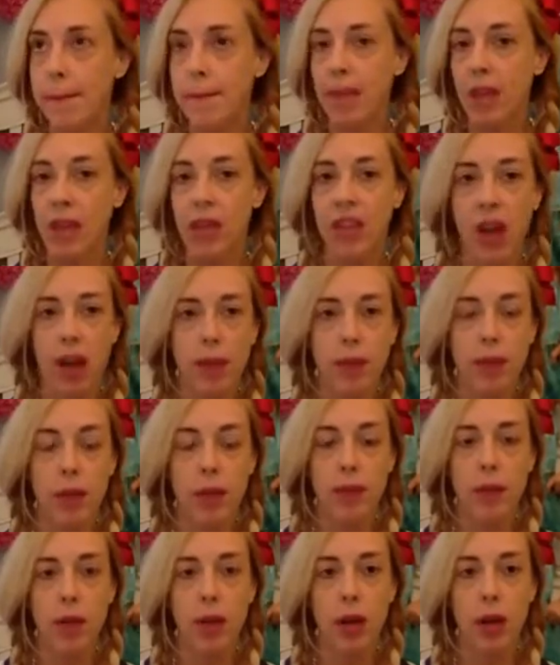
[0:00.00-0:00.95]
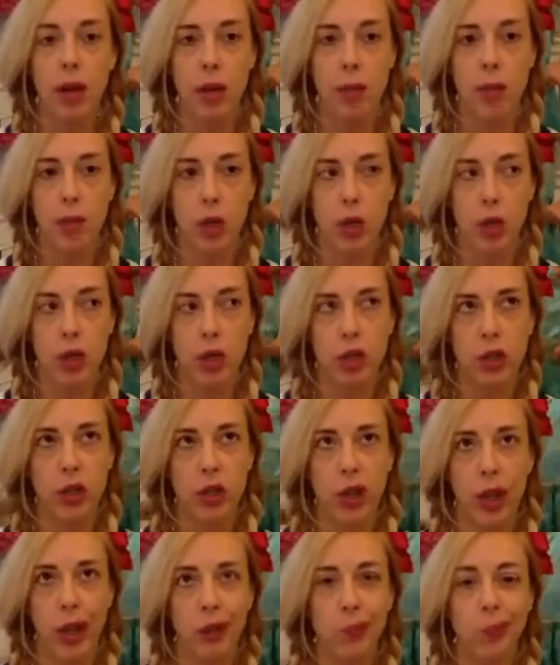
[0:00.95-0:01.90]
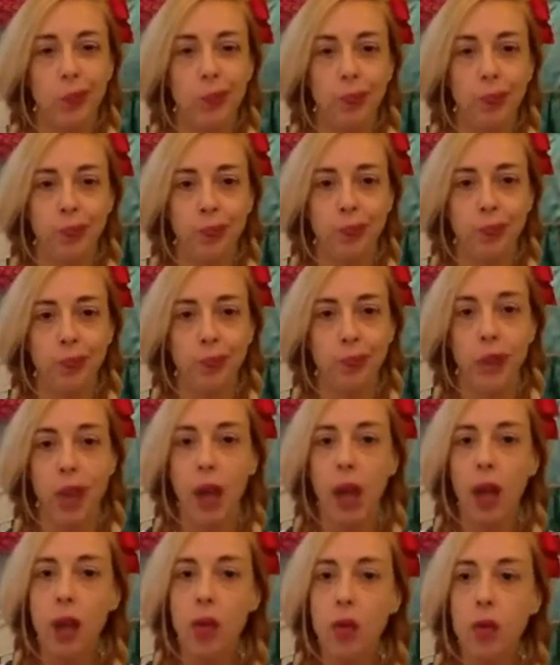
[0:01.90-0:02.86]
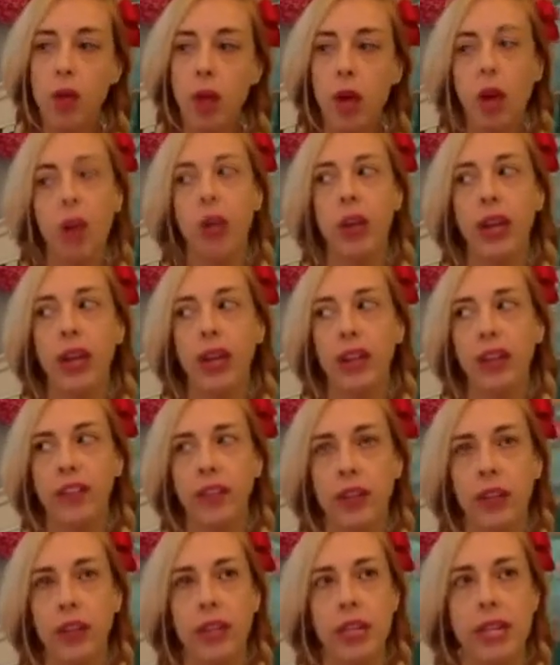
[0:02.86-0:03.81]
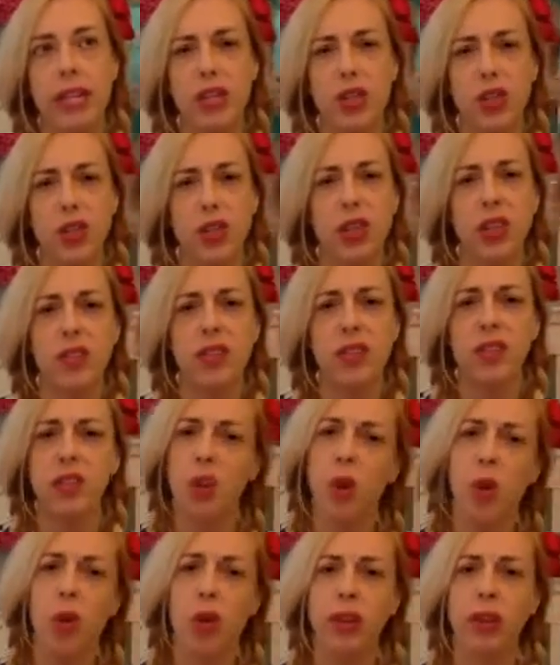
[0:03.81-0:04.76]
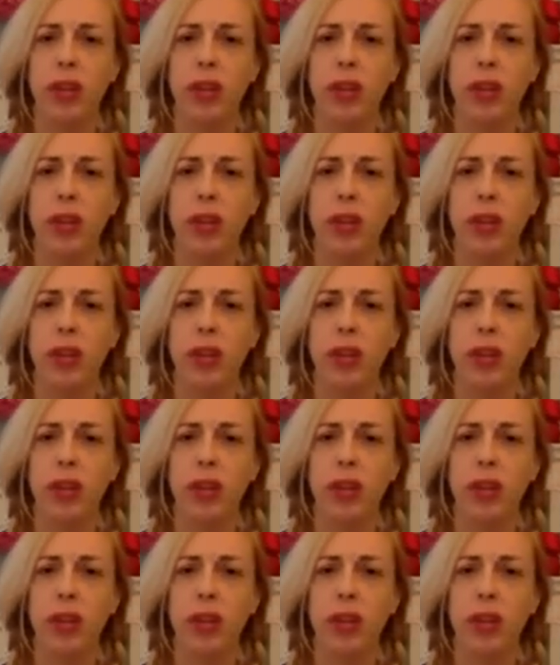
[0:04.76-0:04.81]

that maybe you had on merch and you're like, I don't know, like, I feel like these should have sold.